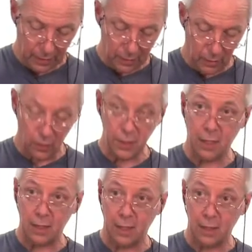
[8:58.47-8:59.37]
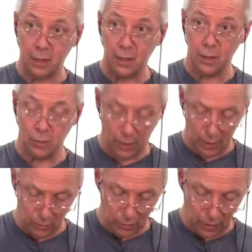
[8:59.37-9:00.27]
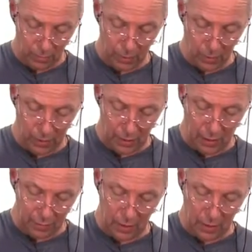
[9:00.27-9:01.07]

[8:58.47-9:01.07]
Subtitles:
So always take that into consideration when you're building stuff.